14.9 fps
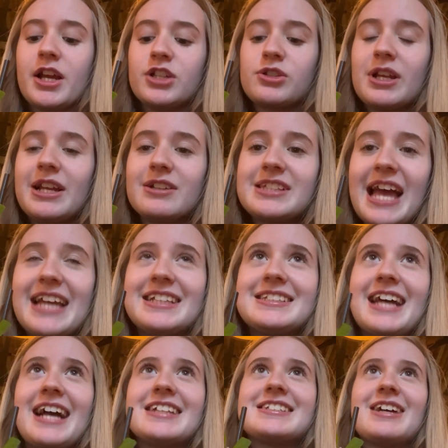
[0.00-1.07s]
I'm gonna do a little taste
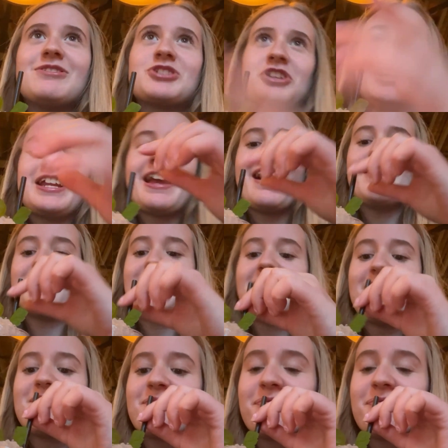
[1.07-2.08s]
test, see how much I've got yet. Ready?